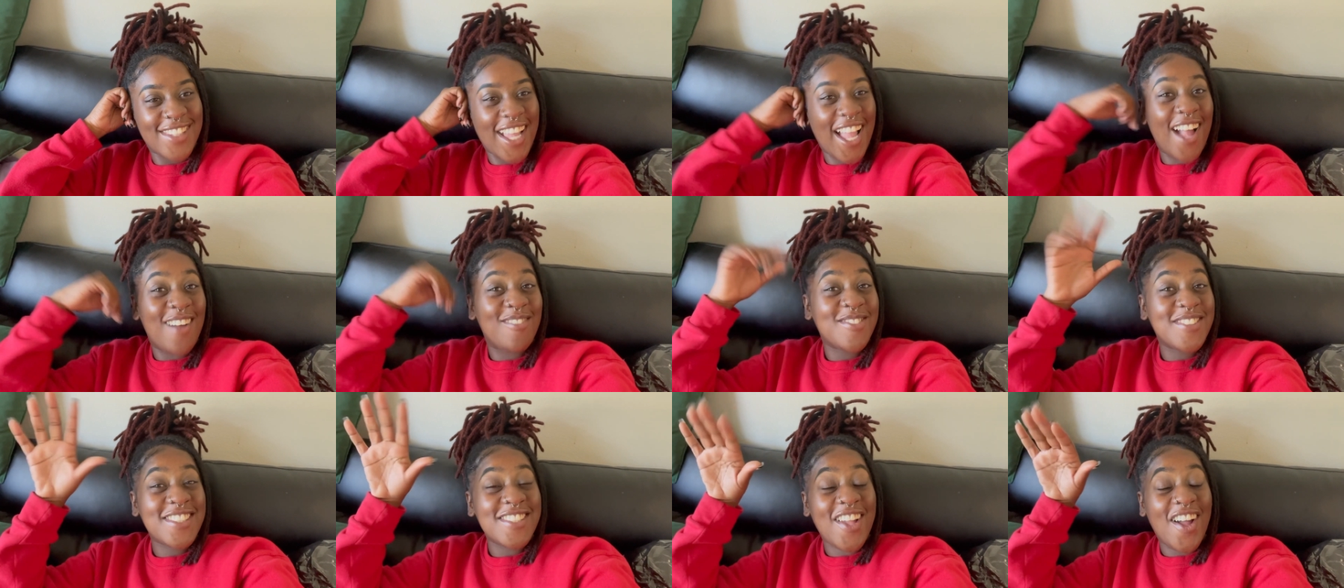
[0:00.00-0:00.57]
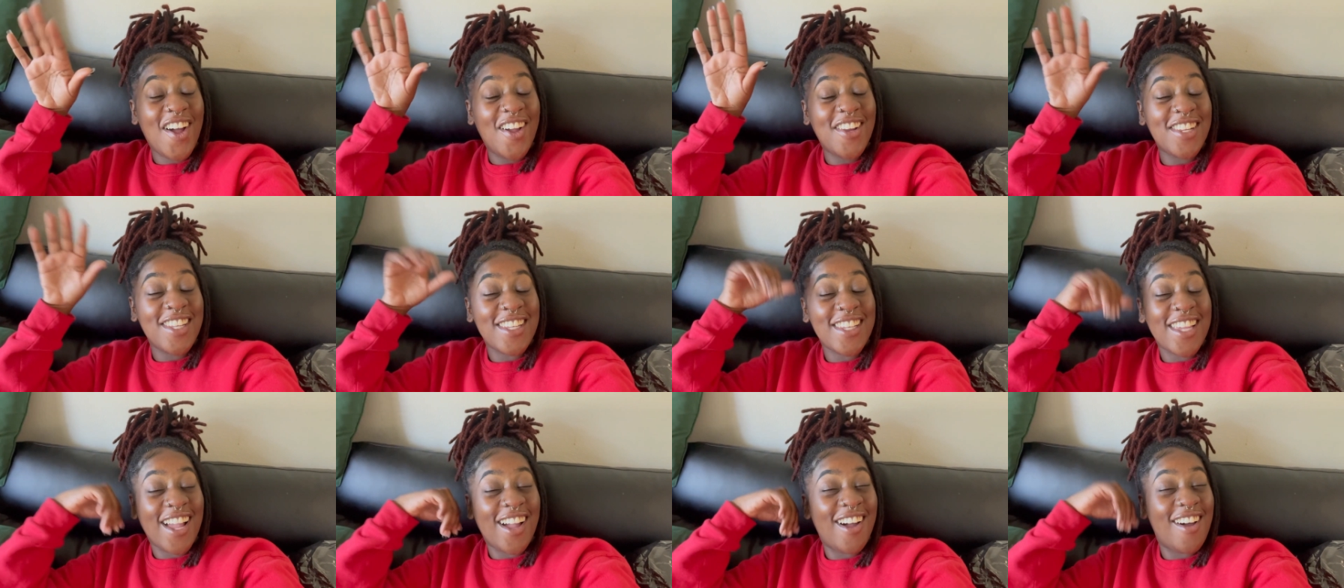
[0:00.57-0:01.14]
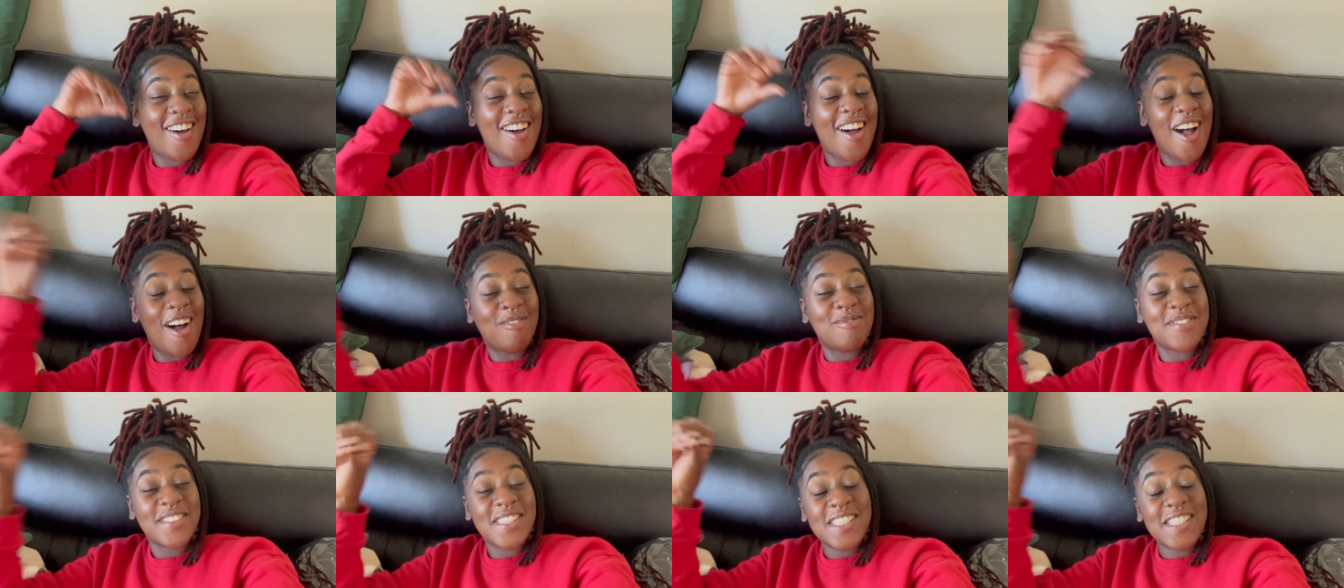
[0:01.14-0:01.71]
I'm stalling, y'all.
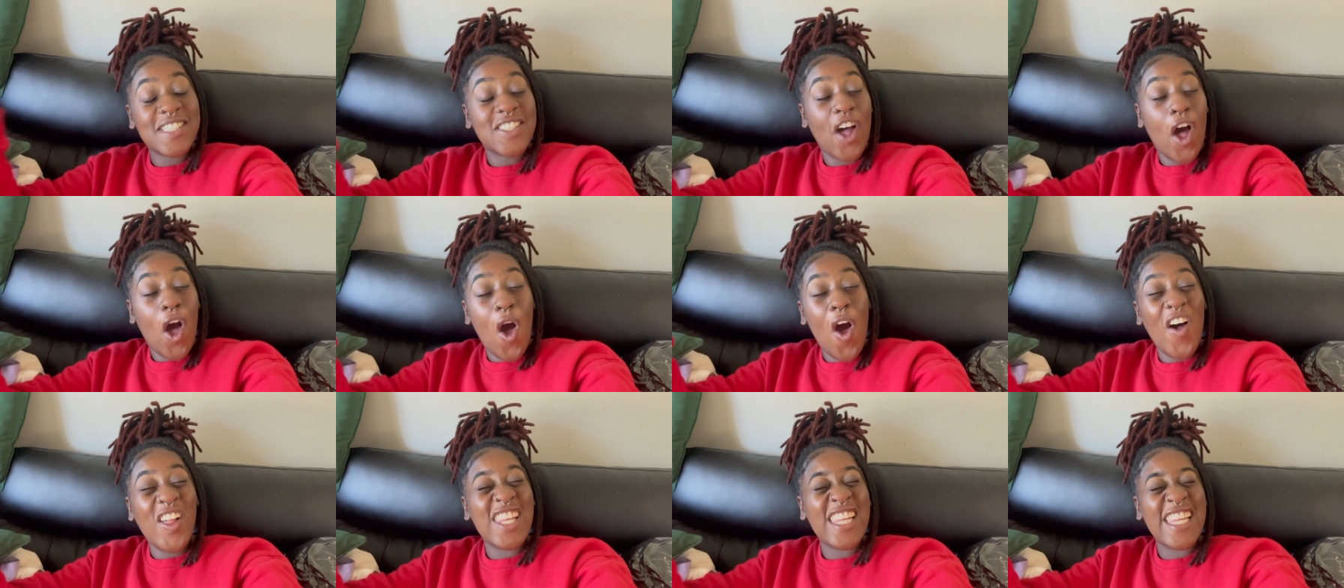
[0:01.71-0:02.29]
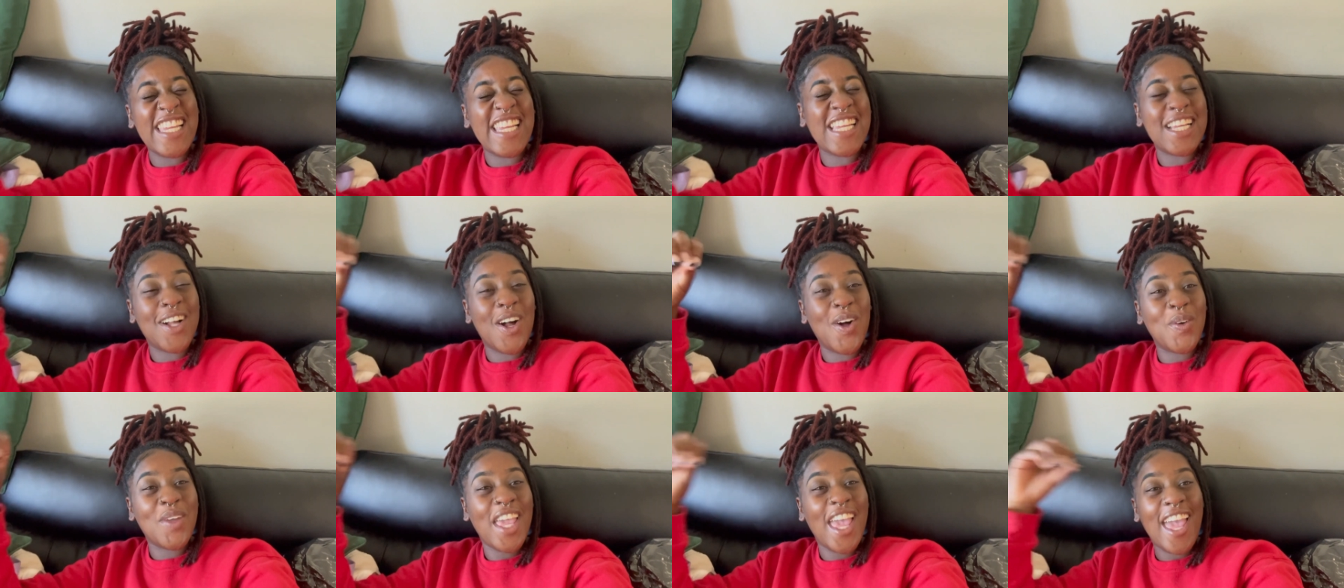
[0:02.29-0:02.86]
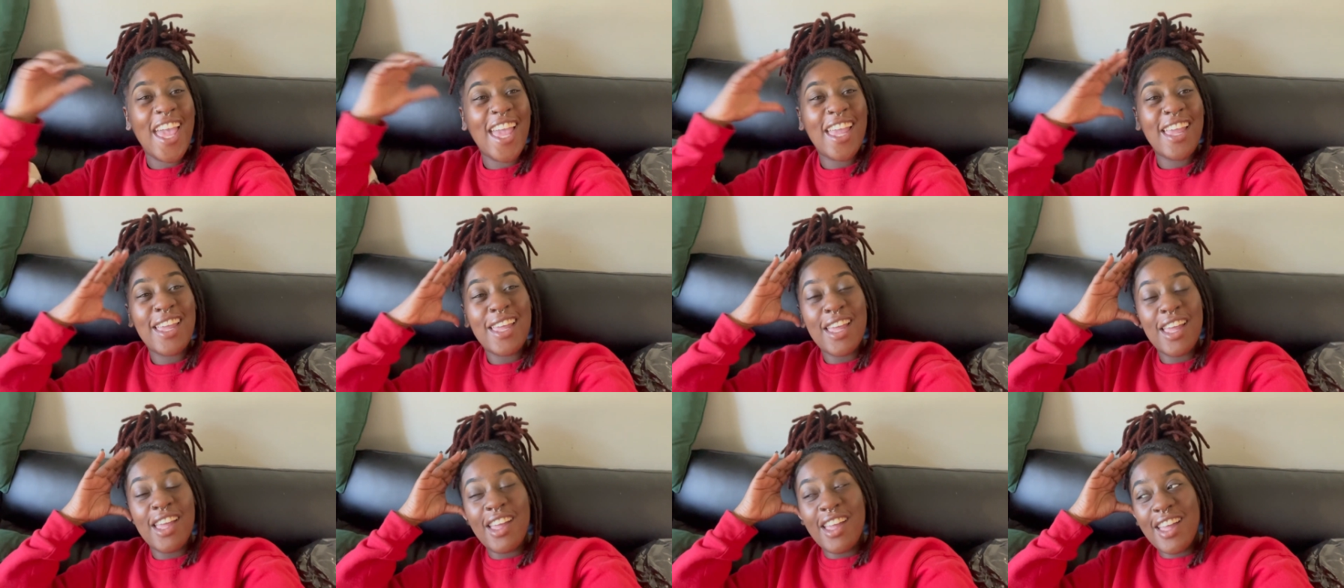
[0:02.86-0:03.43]
I'm stalling, okay?
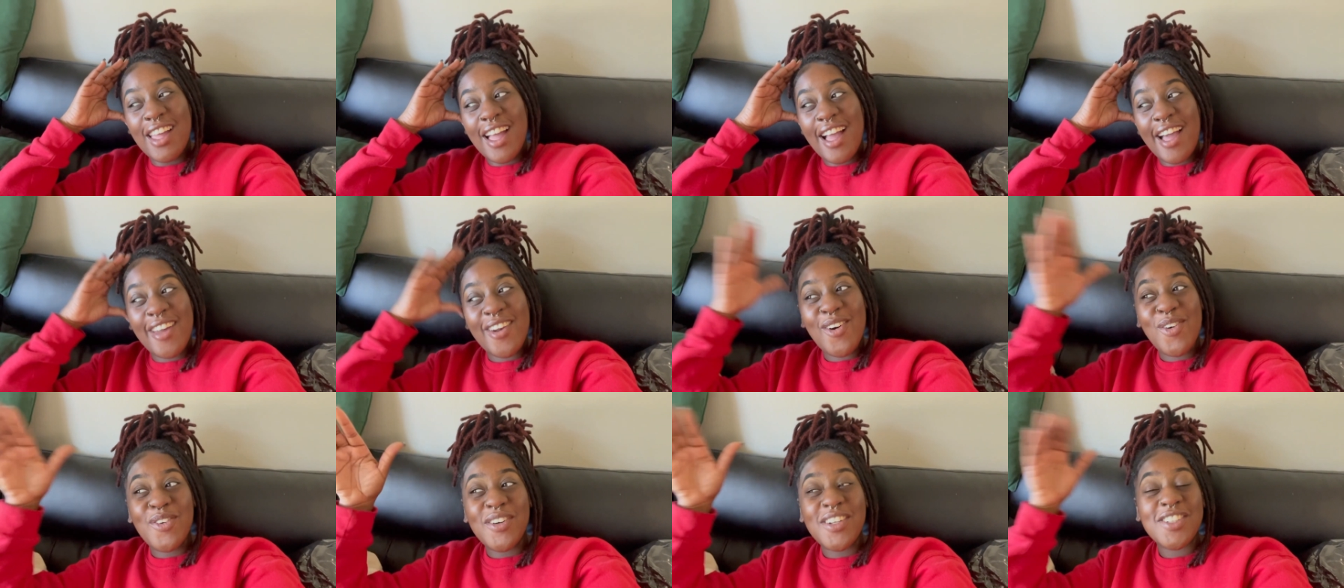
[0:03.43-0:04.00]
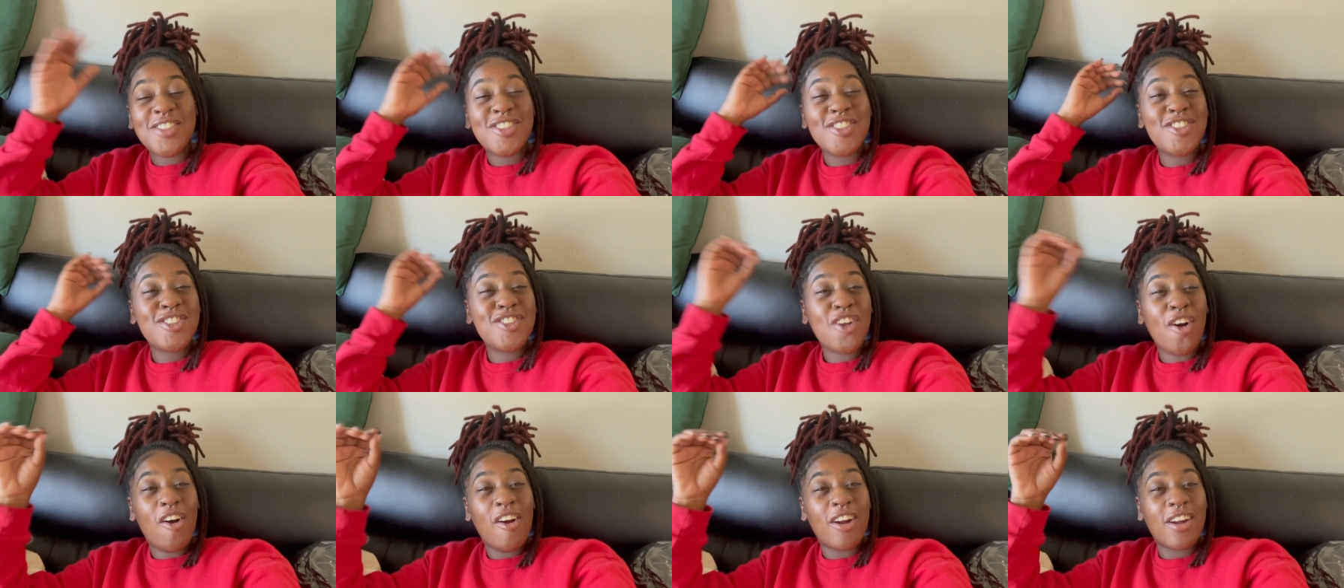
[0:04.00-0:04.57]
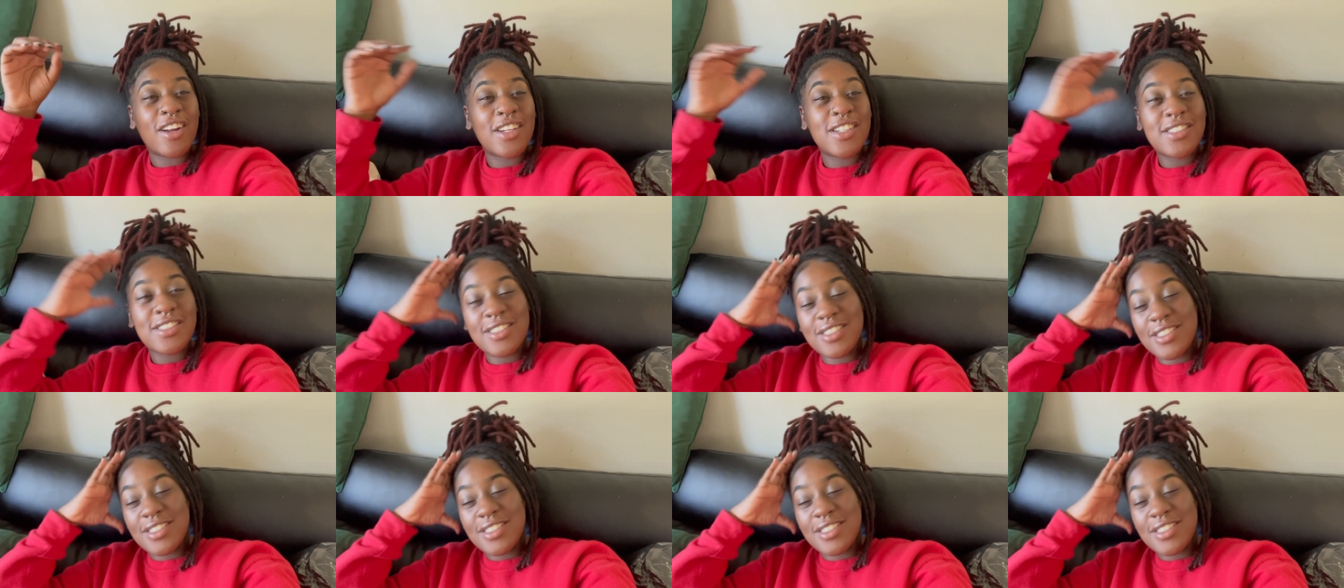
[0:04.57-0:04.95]
I don't want to start.